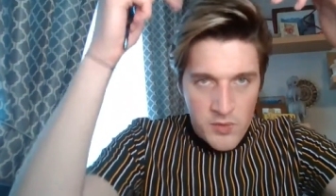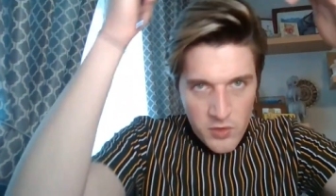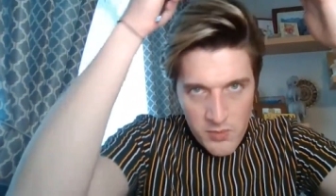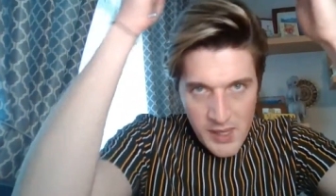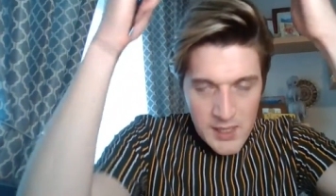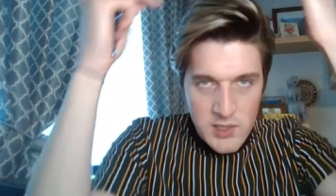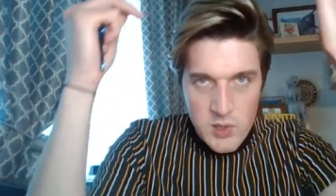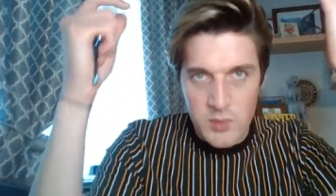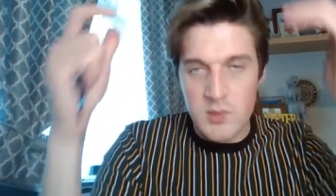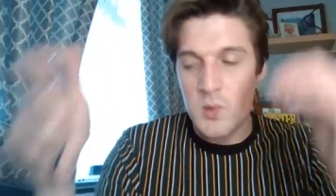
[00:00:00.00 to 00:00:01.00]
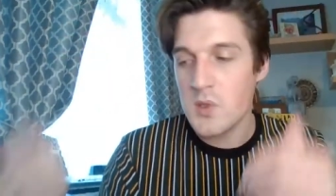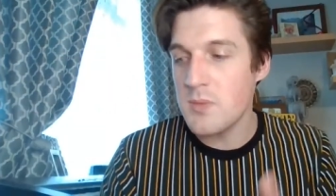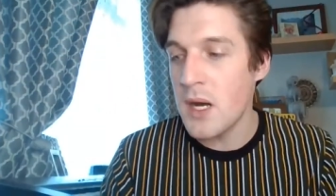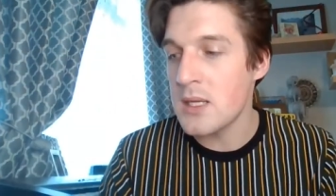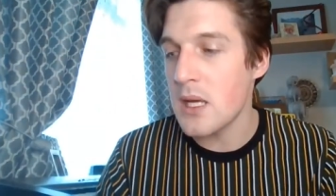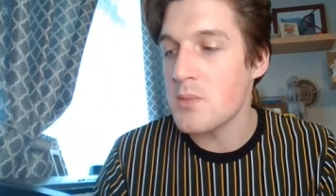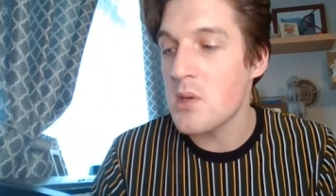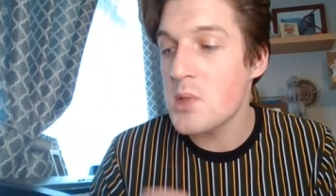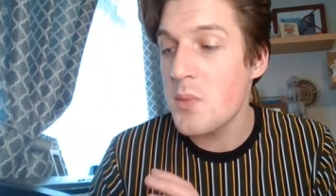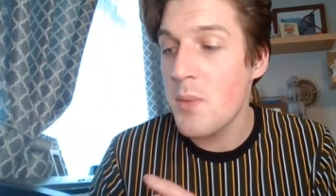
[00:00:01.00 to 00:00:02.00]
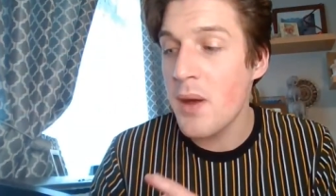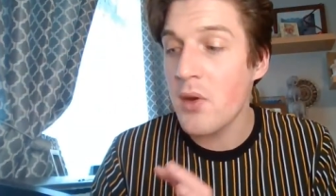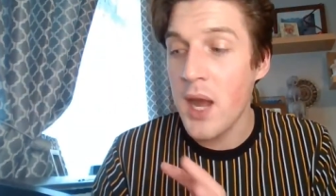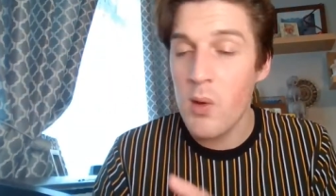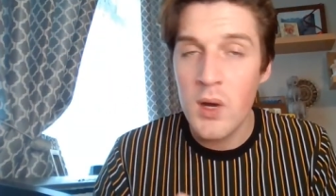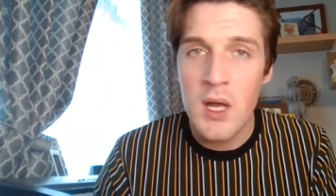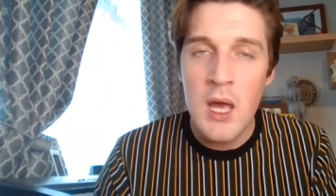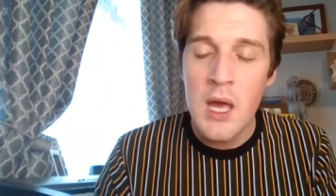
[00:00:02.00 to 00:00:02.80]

through making sure it was all smartened up so it took me about an hour